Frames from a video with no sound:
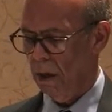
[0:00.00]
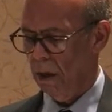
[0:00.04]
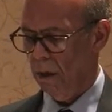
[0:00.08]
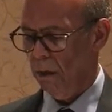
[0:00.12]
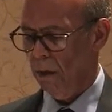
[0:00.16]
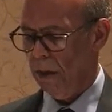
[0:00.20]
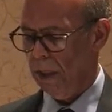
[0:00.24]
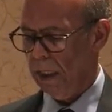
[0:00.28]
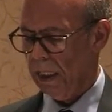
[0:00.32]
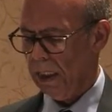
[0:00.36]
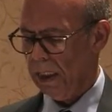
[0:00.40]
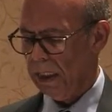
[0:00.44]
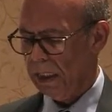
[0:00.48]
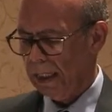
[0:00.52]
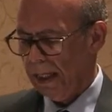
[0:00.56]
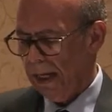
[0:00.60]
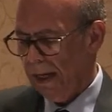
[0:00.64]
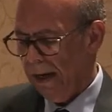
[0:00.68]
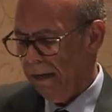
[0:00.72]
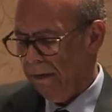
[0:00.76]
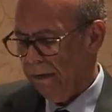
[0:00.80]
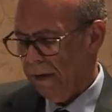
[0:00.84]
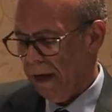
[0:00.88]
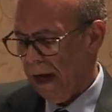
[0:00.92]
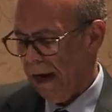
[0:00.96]
when
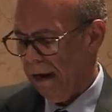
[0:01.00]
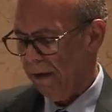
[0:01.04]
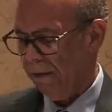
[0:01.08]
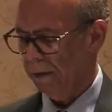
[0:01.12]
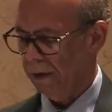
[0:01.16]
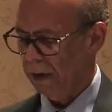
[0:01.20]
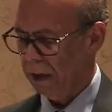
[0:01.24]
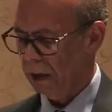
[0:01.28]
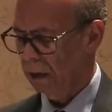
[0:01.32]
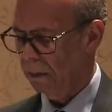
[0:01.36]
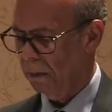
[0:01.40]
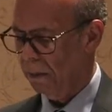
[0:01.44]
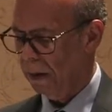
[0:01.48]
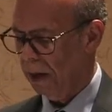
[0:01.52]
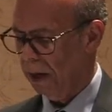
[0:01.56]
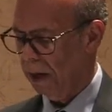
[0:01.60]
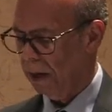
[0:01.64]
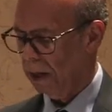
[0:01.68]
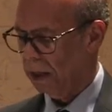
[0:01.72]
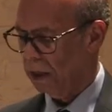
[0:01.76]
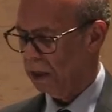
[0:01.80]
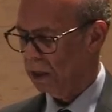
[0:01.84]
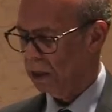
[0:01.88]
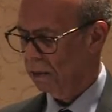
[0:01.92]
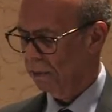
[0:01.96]
enslaved African
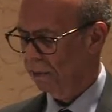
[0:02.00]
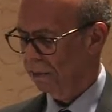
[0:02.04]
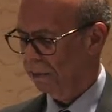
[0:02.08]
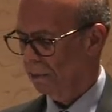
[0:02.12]
Americans